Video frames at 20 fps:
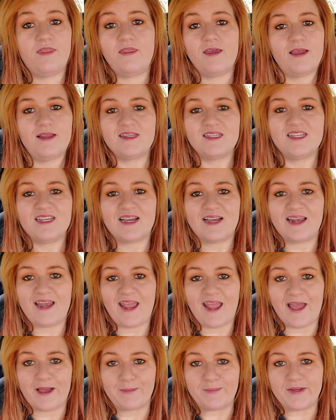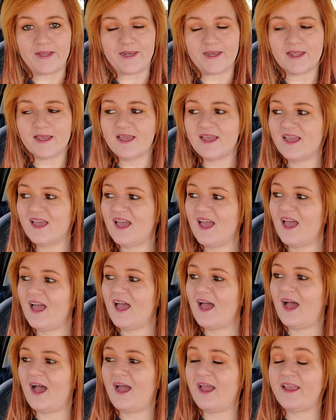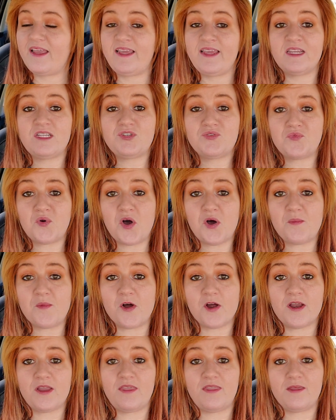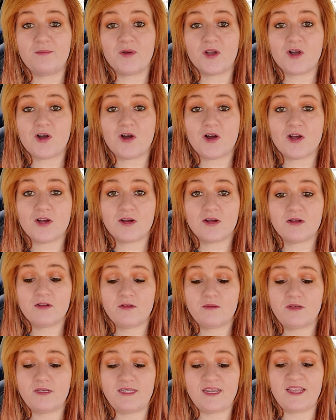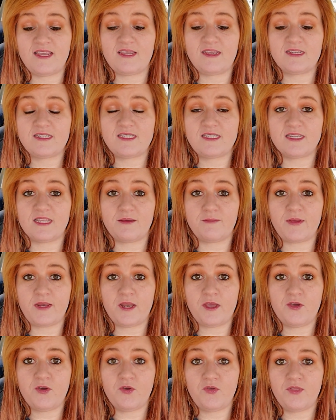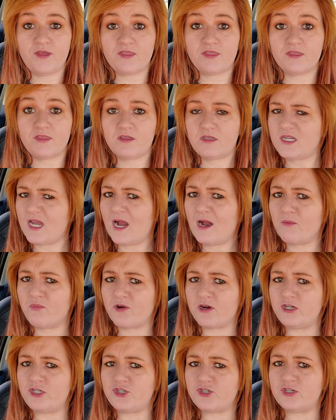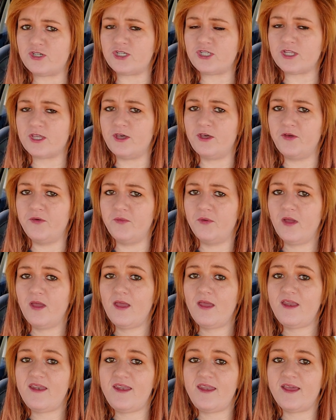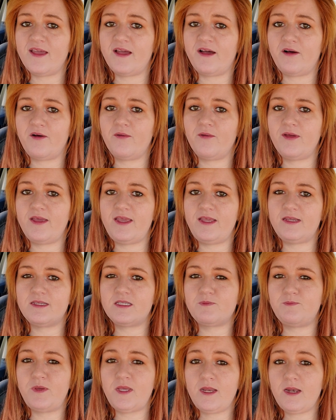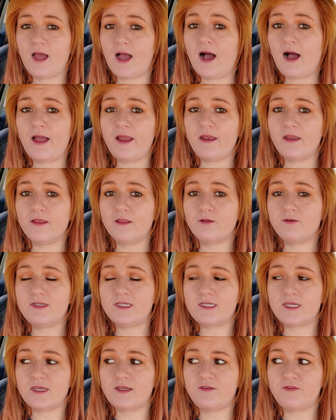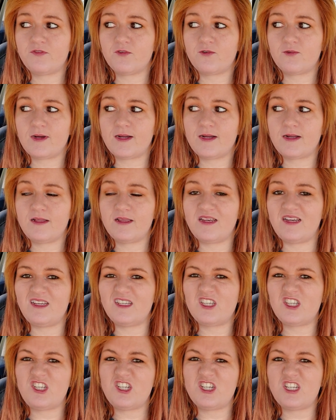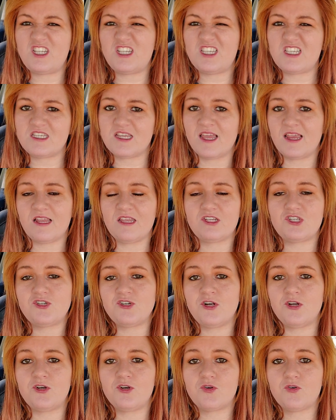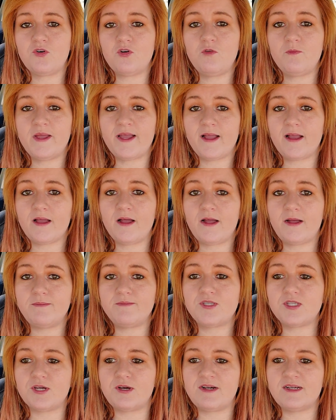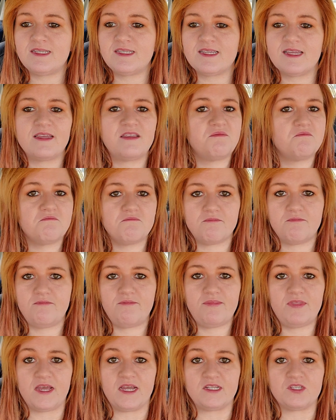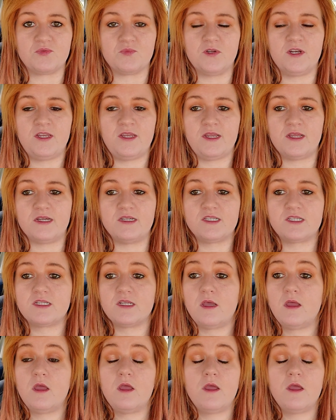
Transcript: that did not happen. I get to Walmart and then my car dings to let me know that the tire pressure is low. Now, it's been hot in Louisiana for a while and it's just slightly starting to cool back up, so I was like, that's what it is.